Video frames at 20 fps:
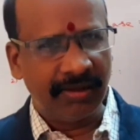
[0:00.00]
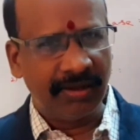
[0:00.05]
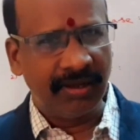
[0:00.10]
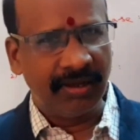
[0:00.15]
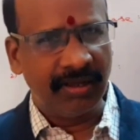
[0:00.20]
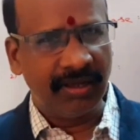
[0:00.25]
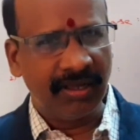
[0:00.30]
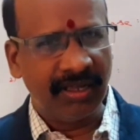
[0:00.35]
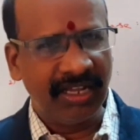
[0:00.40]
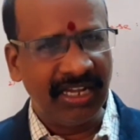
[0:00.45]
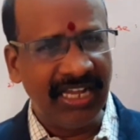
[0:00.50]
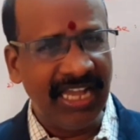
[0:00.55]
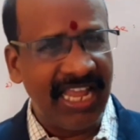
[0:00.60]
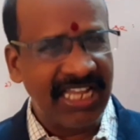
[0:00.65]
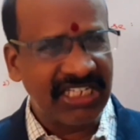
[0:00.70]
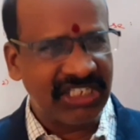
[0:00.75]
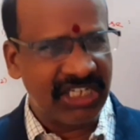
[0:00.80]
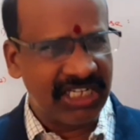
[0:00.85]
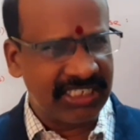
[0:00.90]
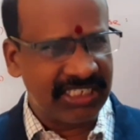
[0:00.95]

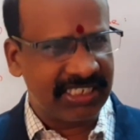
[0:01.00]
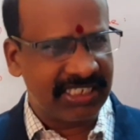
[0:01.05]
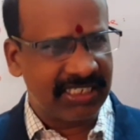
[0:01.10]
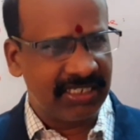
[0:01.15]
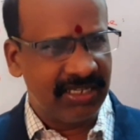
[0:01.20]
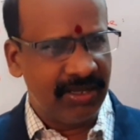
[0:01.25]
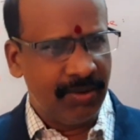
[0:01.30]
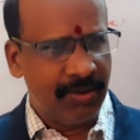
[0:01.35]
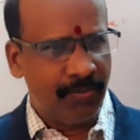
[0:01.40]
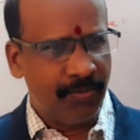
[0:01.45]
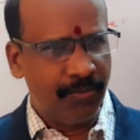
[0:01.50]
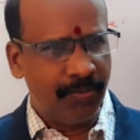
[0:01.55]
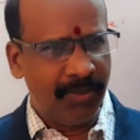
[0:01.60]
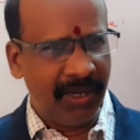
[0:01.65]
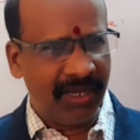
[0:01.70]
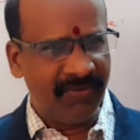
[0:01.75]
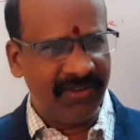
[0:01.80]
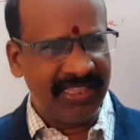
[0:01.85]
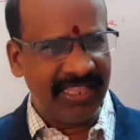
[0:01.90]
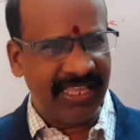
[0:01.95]
relations
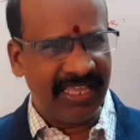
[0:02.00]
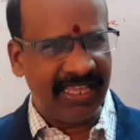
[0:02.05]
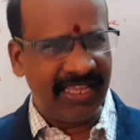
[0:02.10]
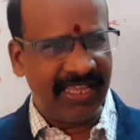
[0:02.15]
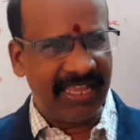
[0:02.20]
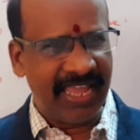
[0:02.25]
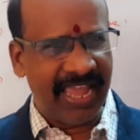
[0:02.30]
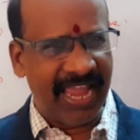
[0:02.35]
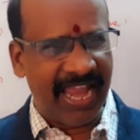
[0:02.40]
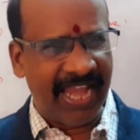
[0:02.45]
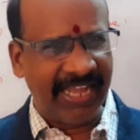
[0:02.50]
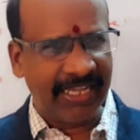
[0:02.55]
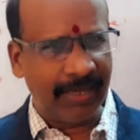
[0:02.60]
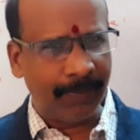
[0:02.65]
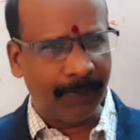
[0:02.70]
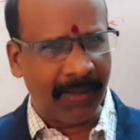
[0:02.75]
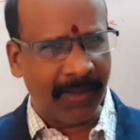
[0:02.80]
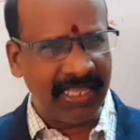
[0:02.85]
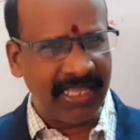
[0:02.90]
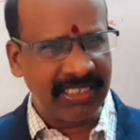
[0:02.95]
between the
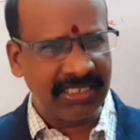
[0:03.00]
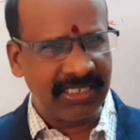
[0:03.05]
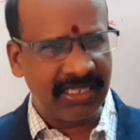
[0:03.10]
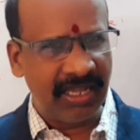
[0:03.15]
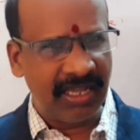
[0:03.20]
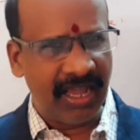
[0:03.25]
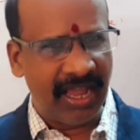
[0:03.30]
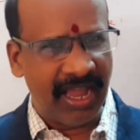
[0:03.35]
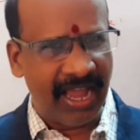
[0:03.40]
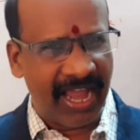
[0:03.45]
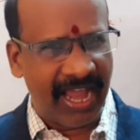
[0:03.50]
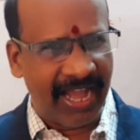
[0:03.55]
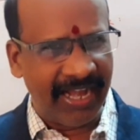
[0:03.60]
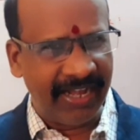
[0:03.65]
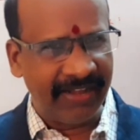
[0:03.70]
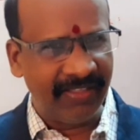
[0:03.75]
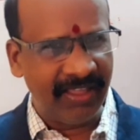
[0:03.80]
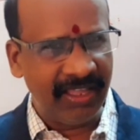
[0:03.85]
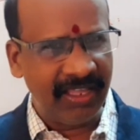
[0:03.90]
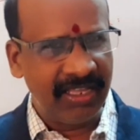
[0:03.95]
enterprise and the